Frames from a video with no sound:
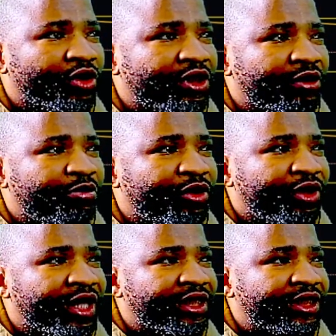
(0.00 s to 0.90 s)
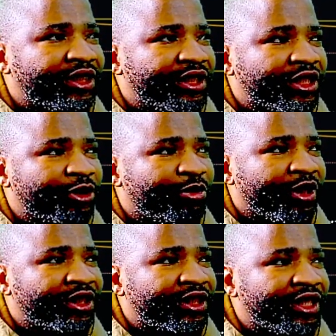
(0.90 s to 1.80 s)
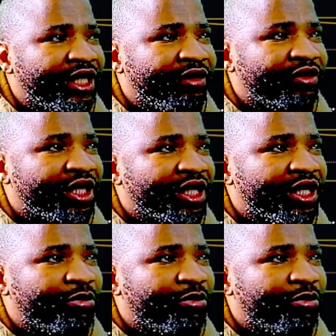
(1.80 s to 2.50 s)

The price respected the level a couple